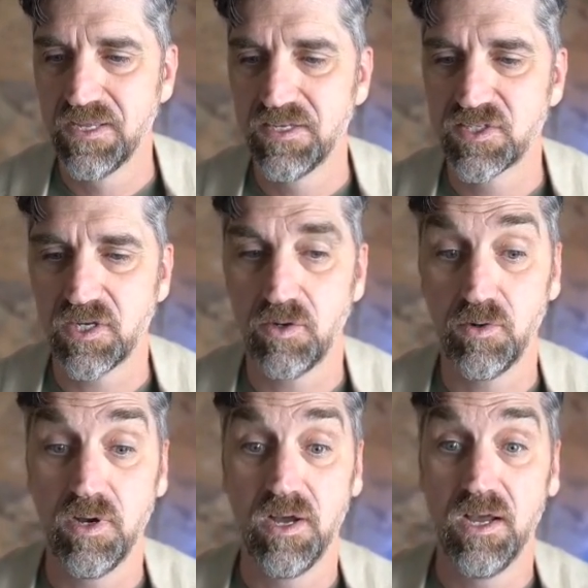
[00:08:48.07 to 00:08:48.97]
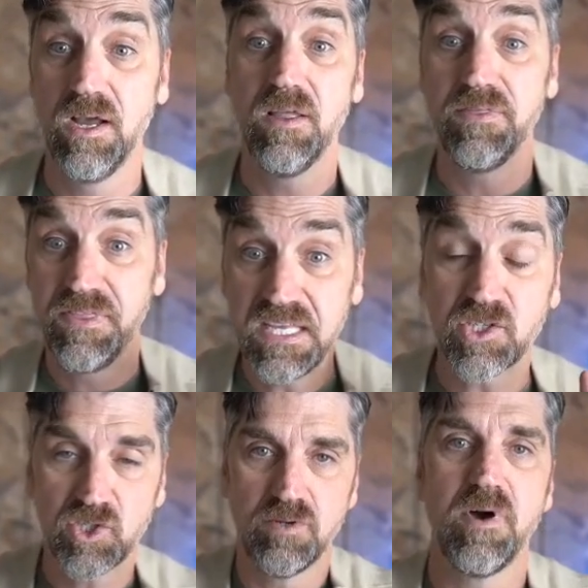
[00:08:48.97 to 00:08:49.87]
So these
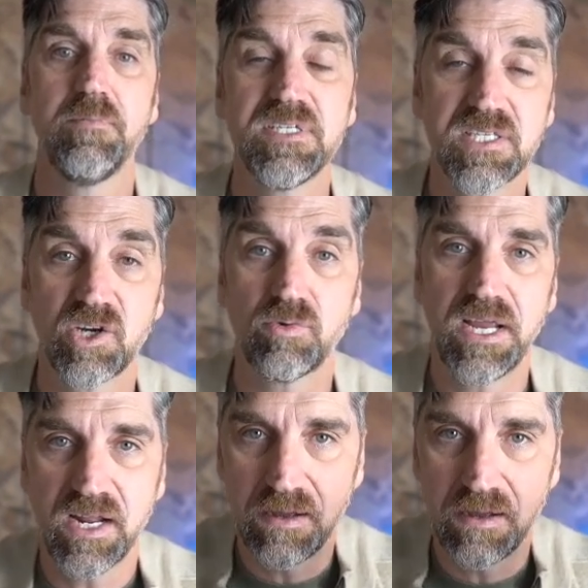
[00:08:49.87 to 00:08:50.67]
are two moments that create it.